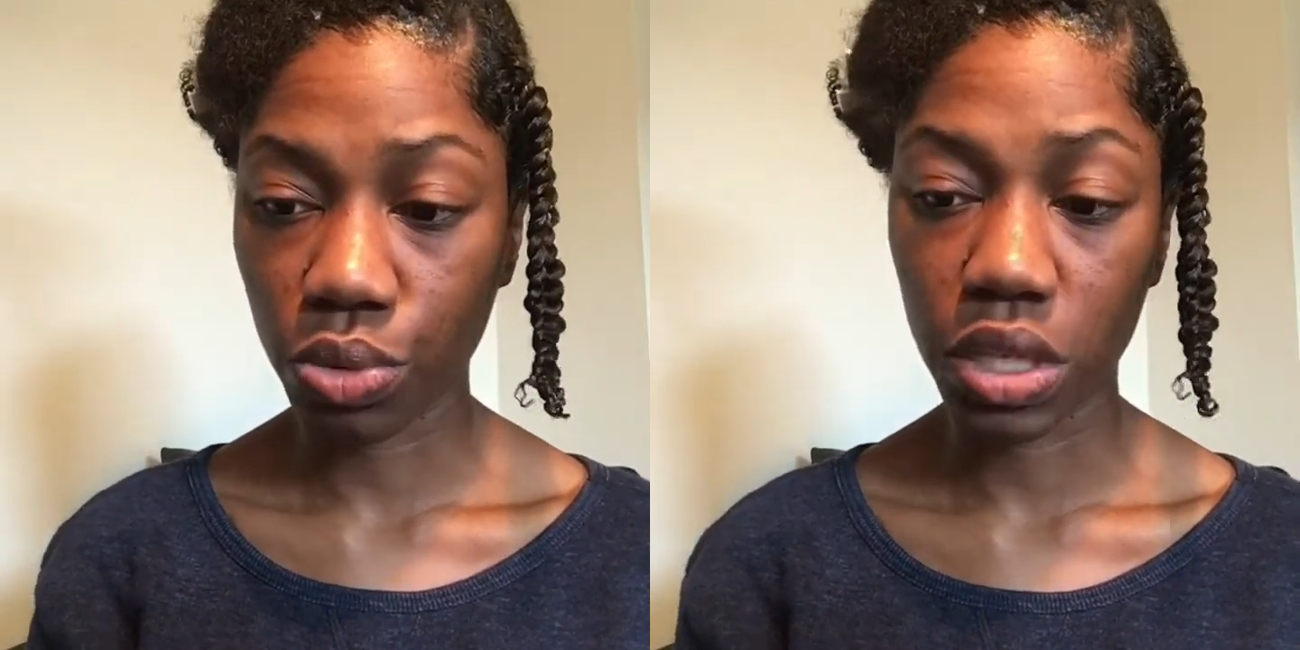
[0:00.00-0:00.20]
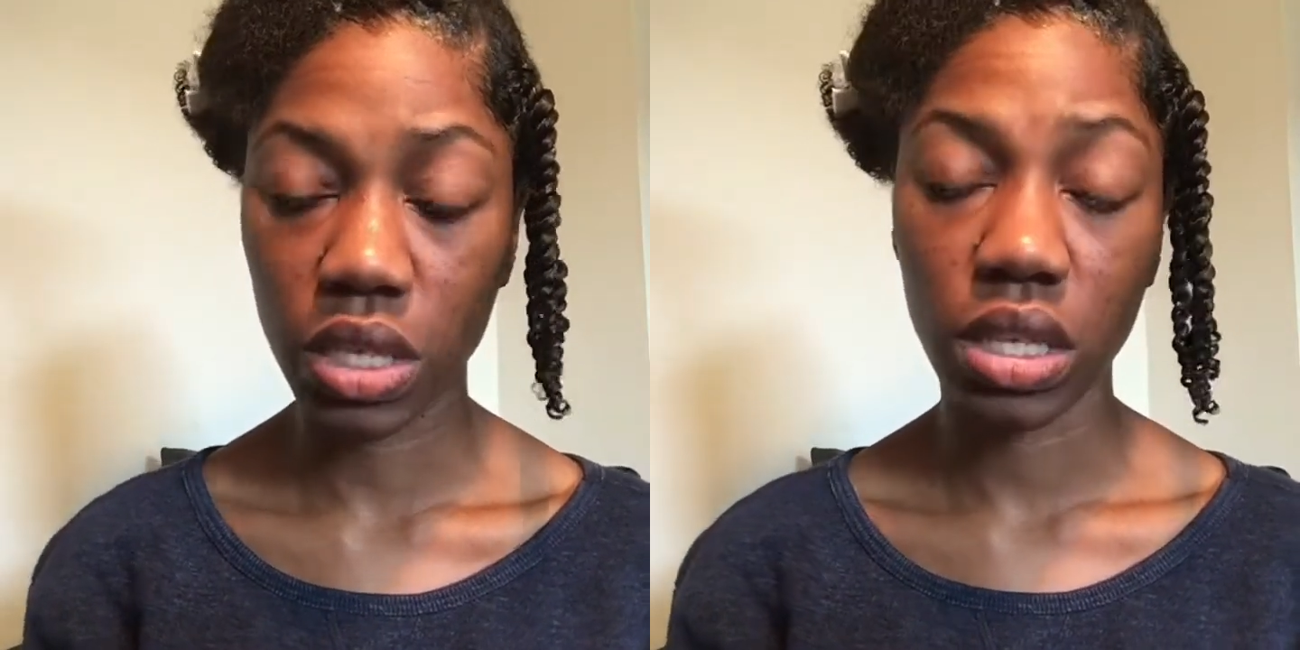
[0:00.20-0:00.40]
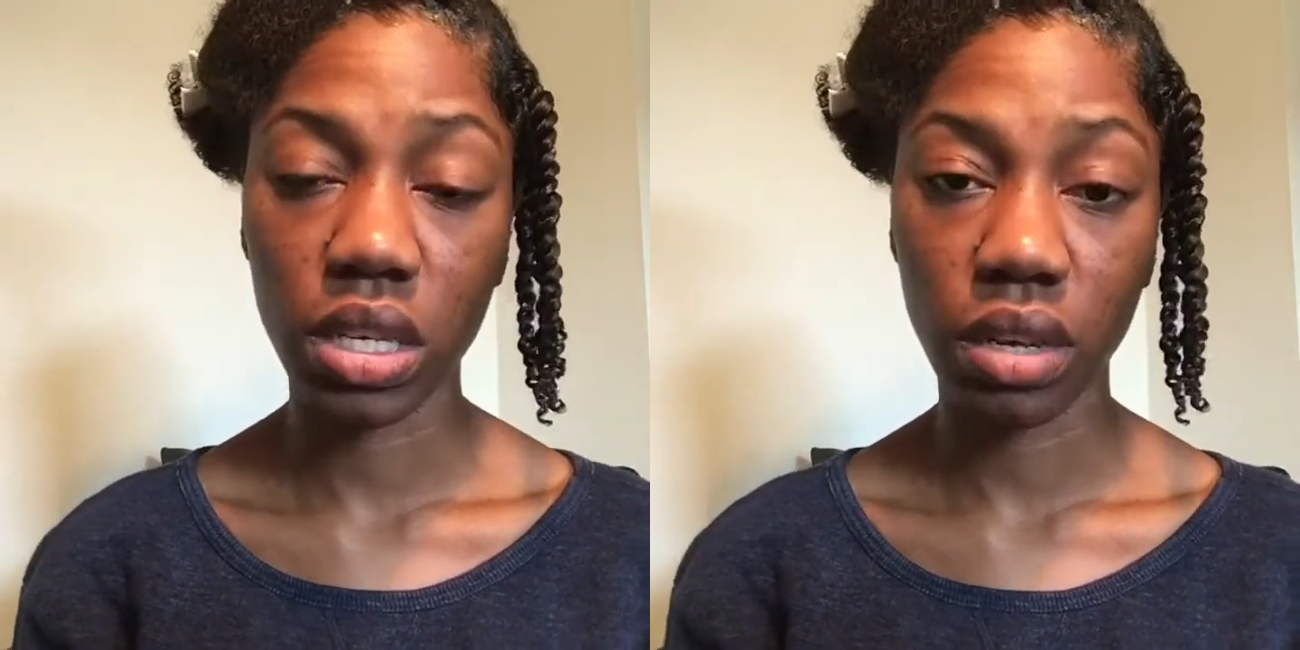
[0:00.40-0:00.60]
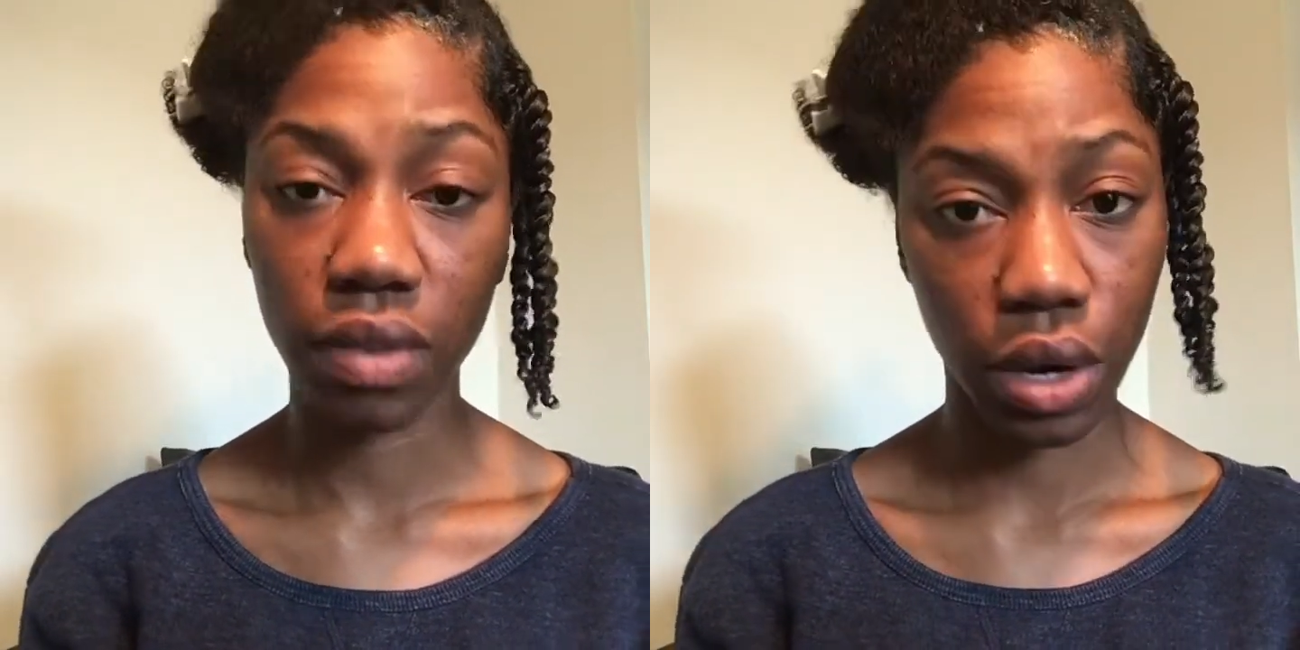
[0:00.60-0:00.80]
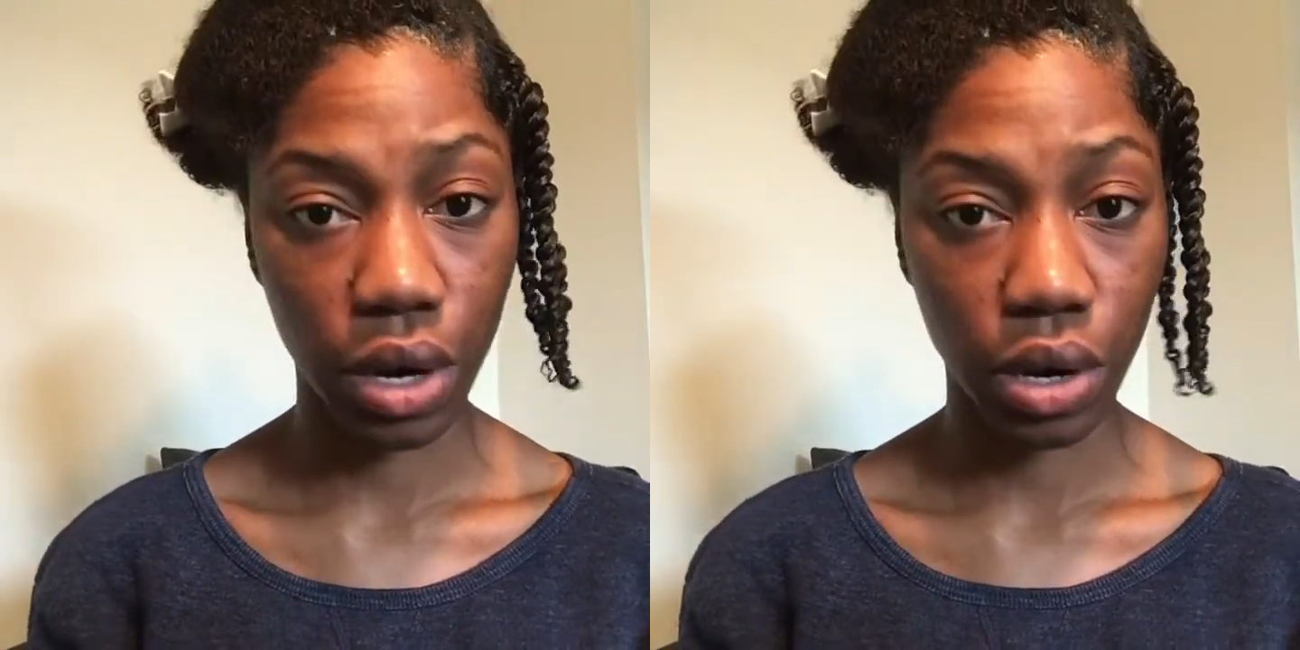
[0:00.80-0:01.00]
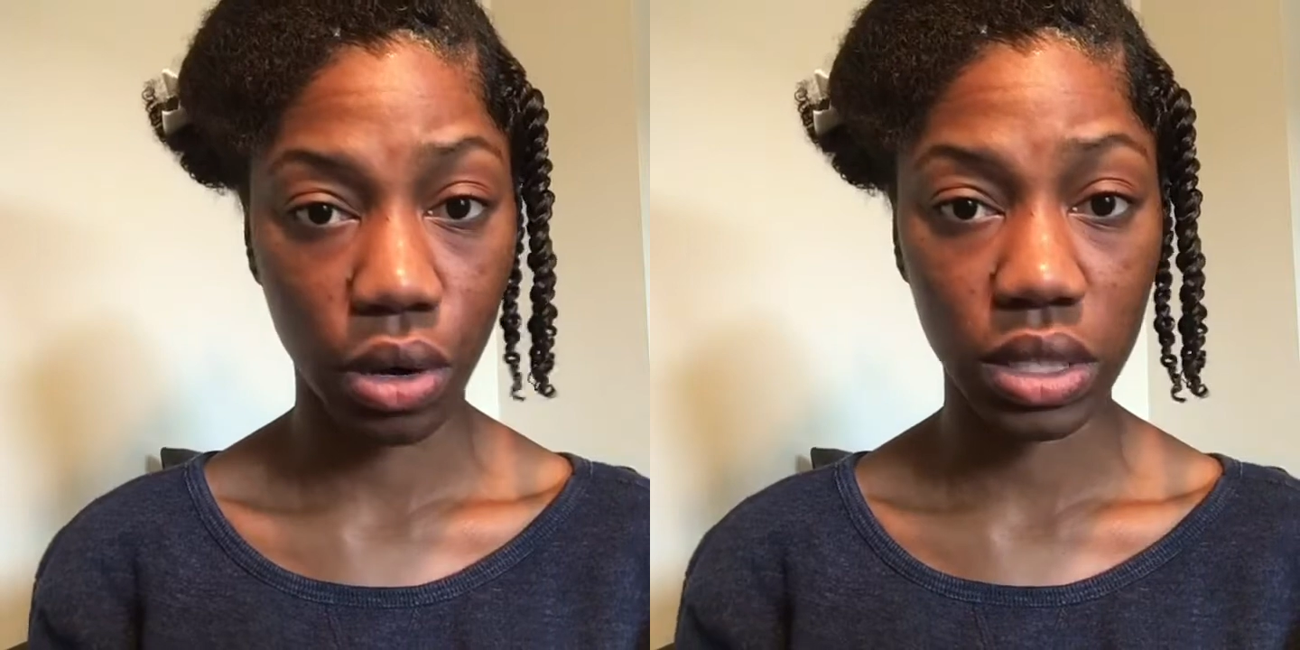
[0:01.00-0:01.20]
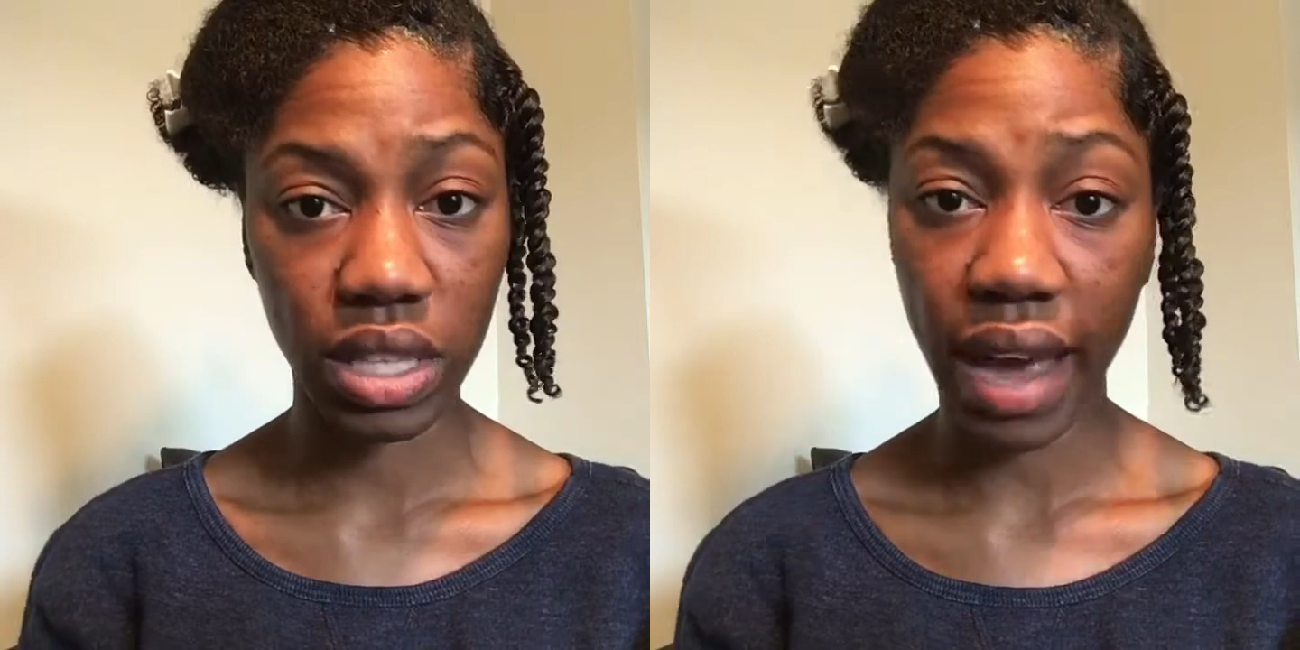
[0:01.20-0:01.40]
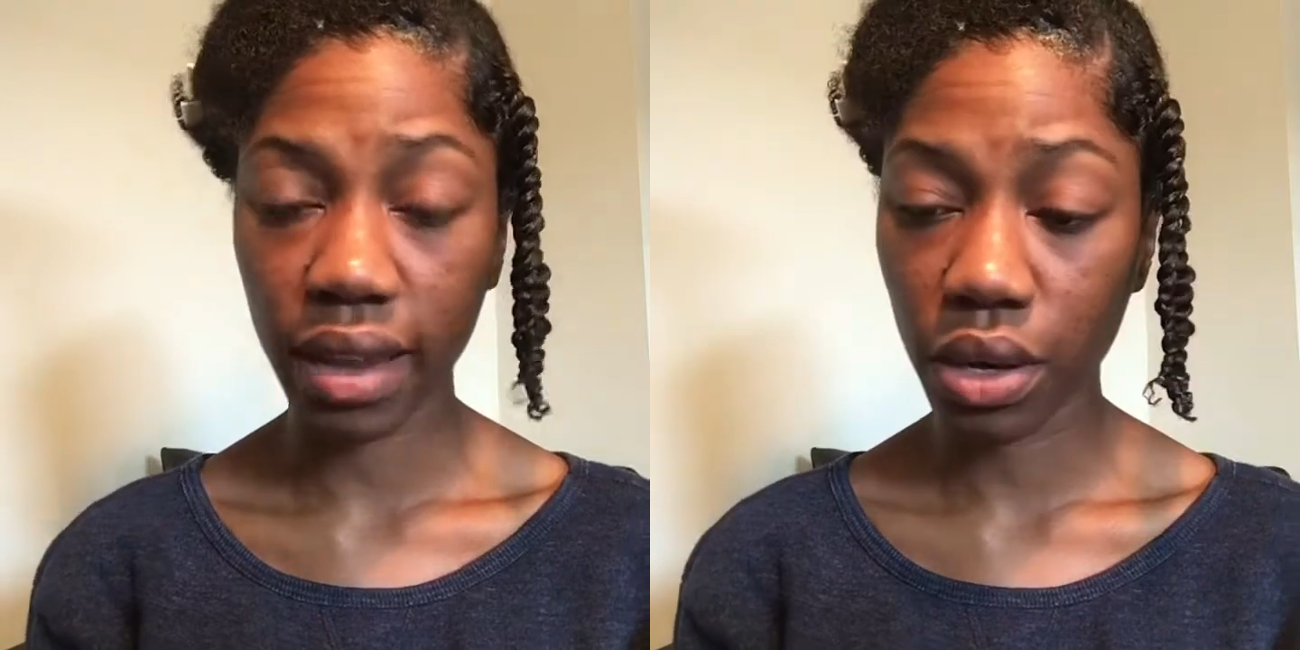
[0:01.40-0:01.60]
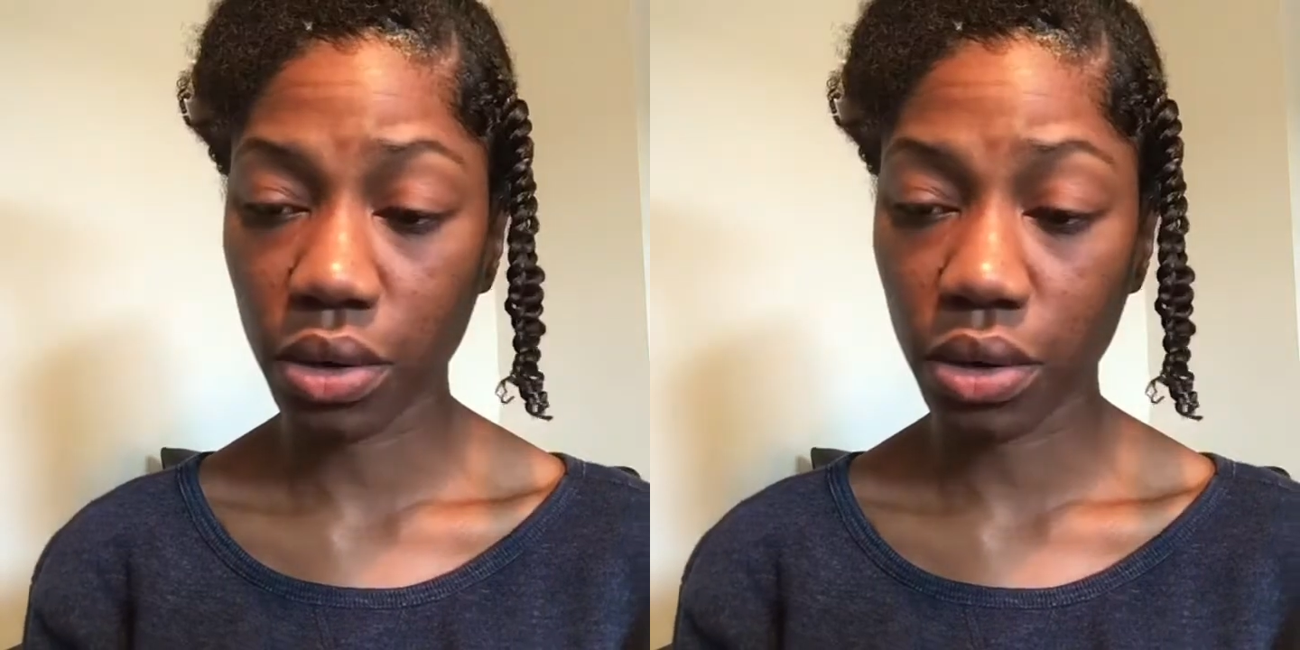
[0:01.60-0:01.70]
which is the Deva Curl Styling